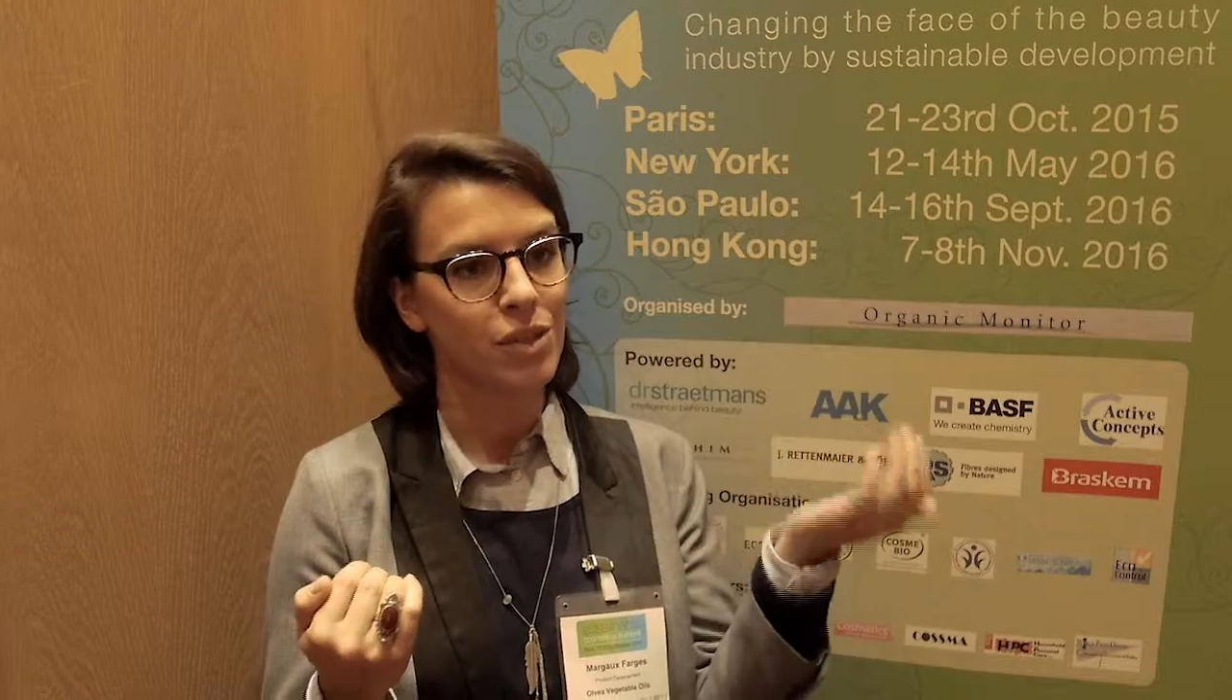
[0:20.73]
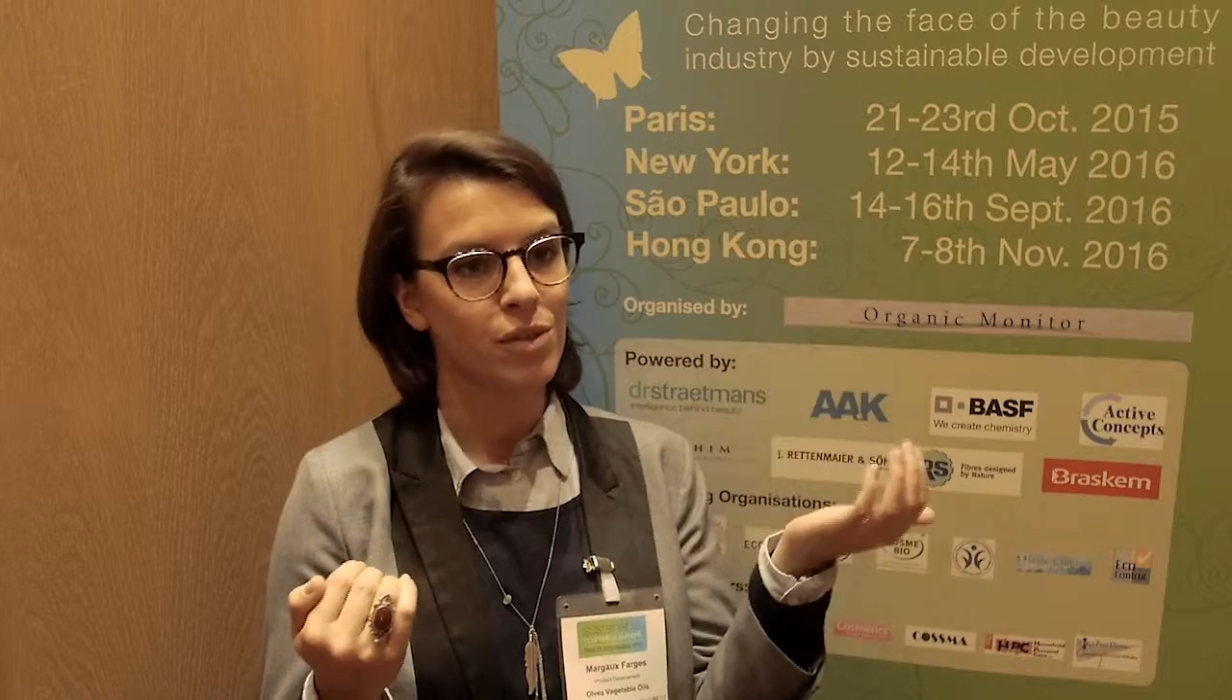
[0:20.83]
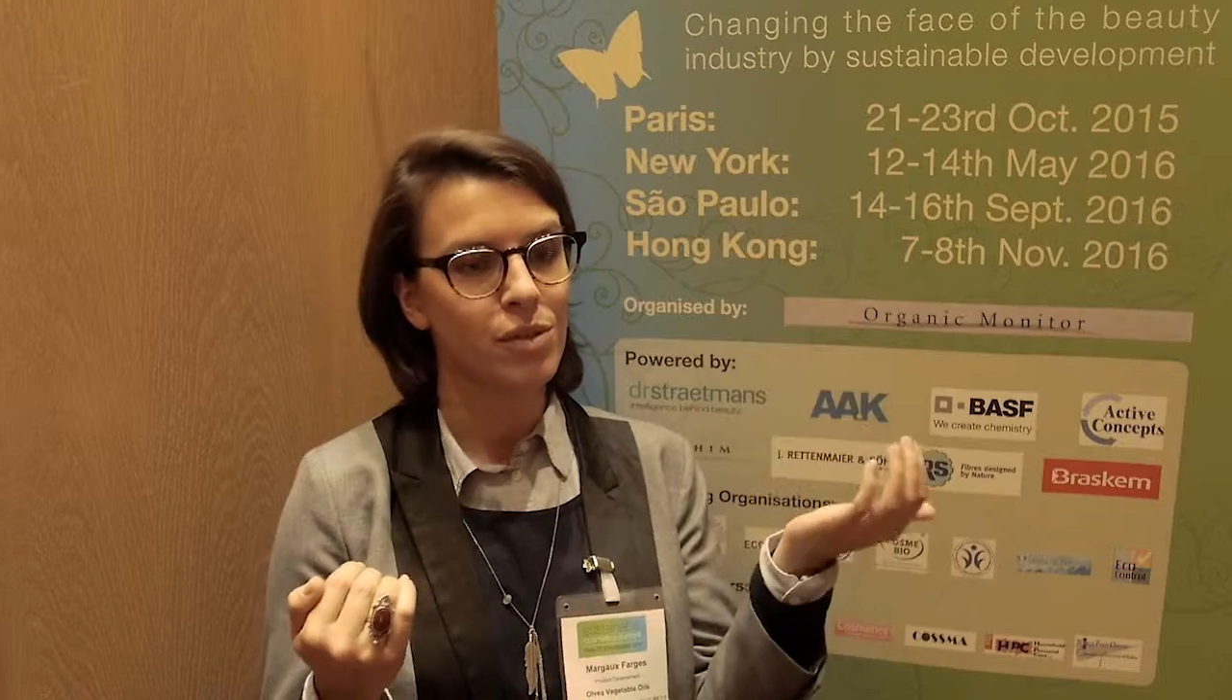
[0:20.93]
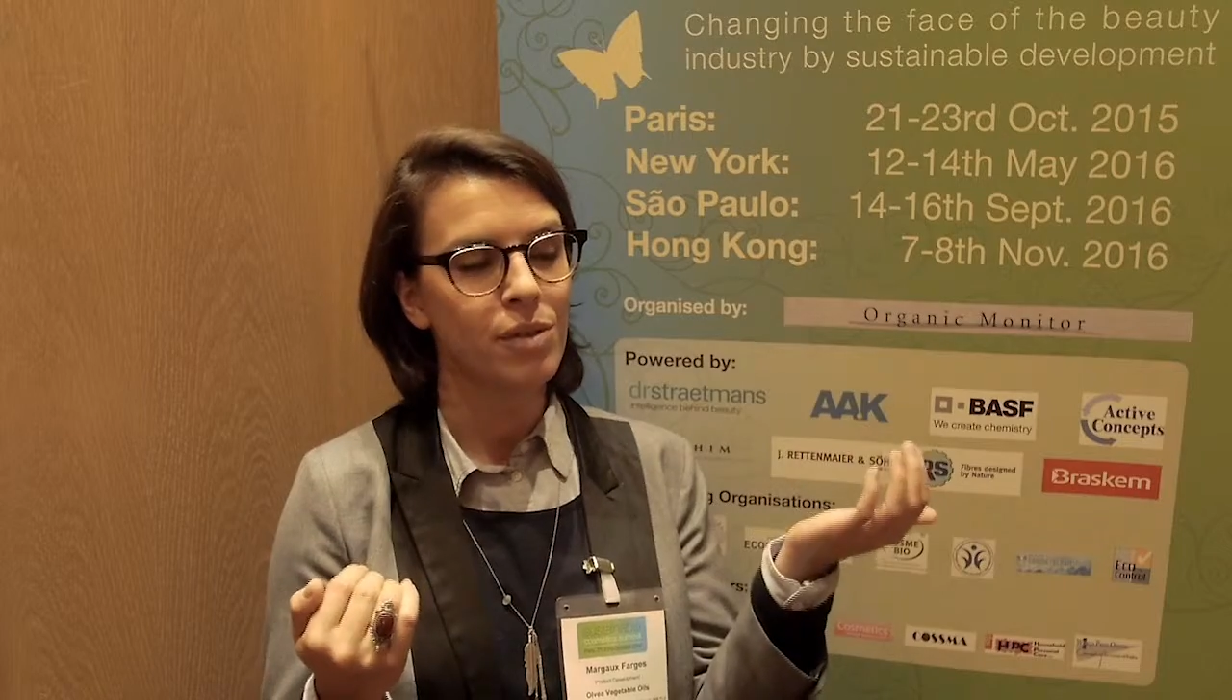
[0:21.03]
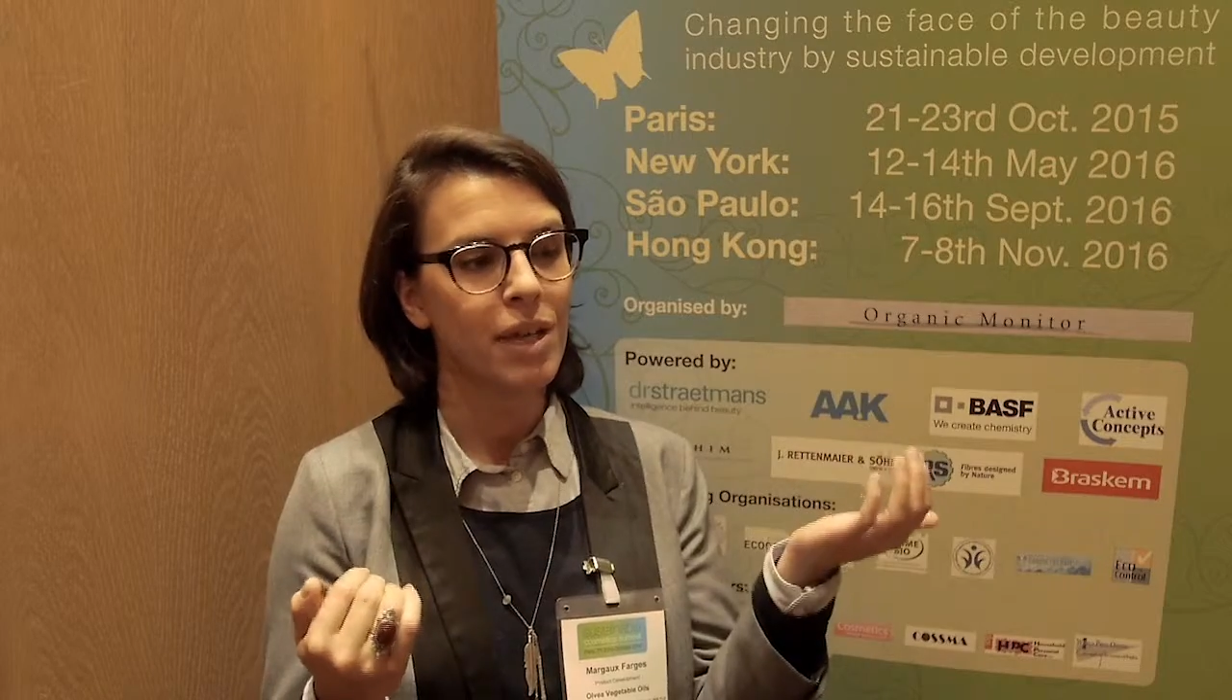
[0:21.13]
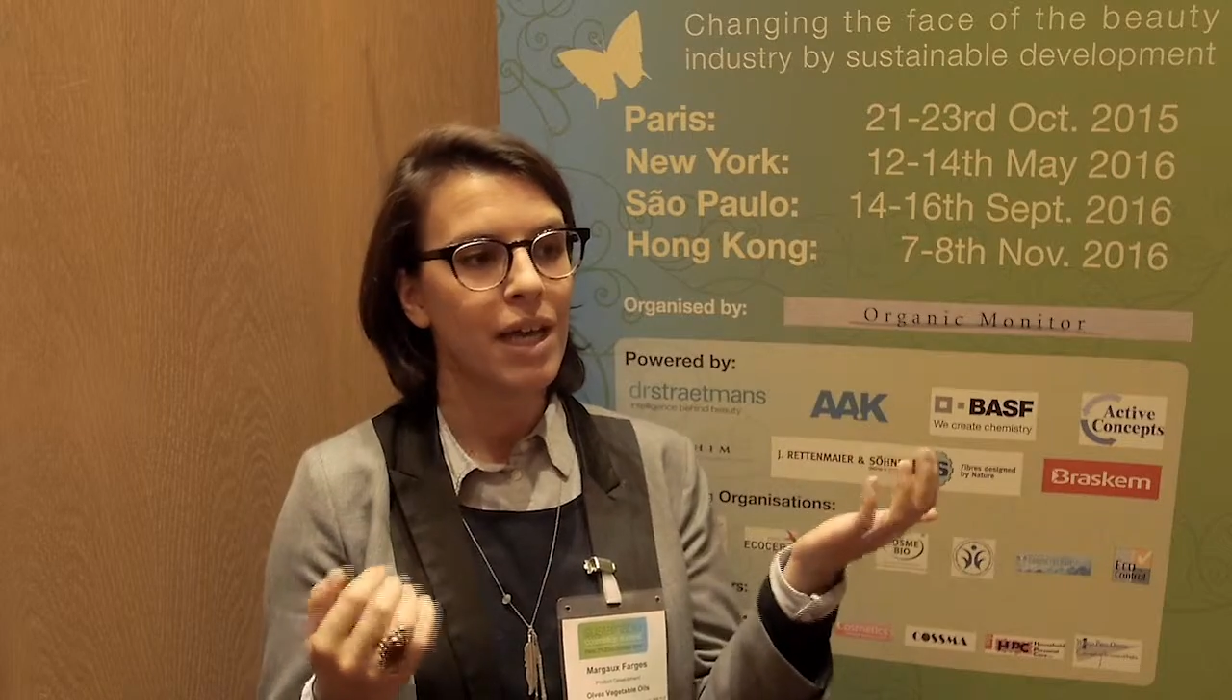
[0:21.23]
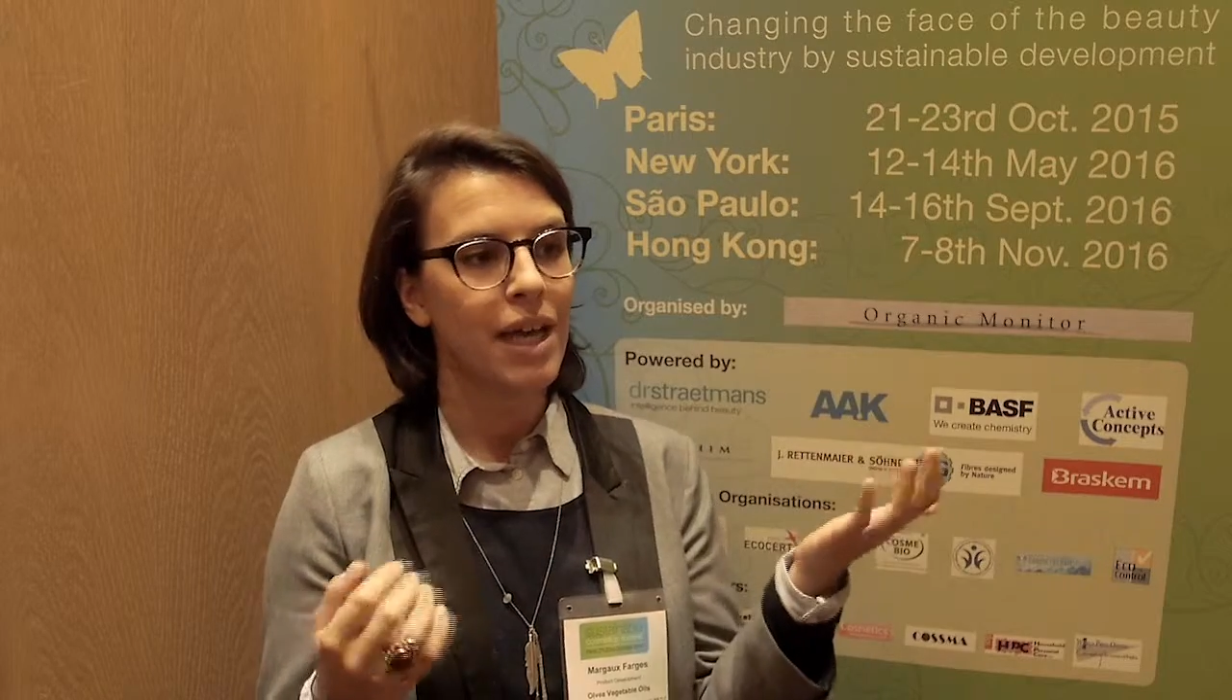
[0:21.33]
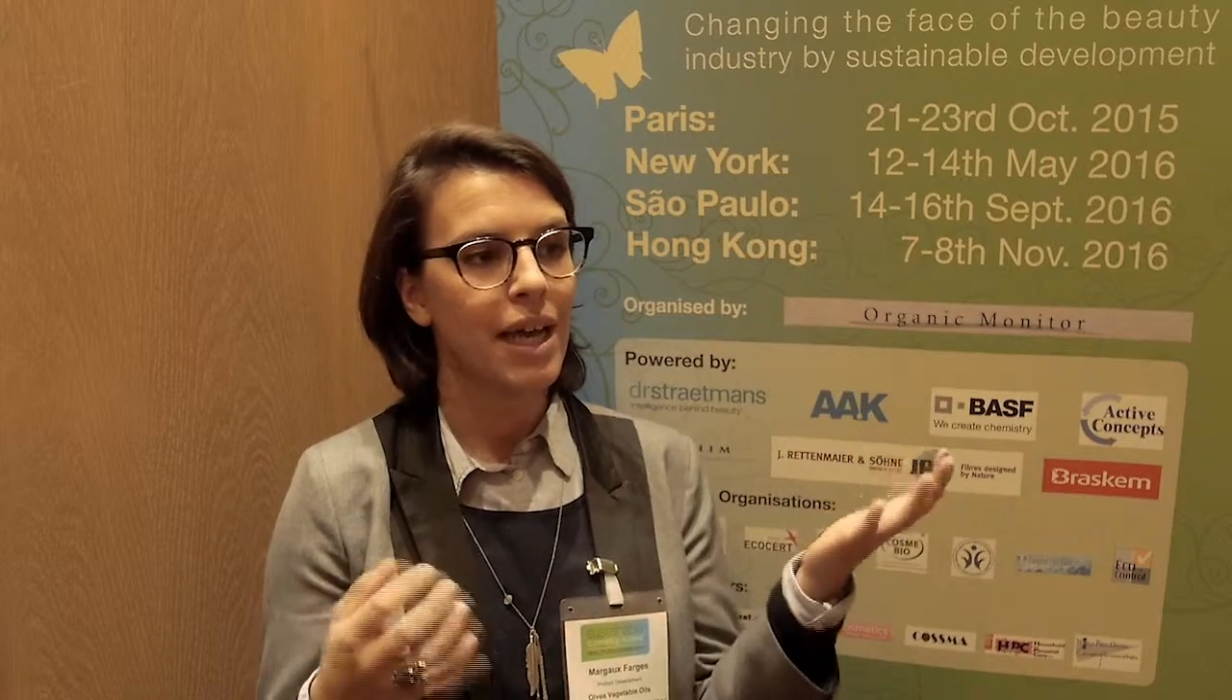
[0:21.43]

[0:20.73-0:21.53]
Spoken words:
do.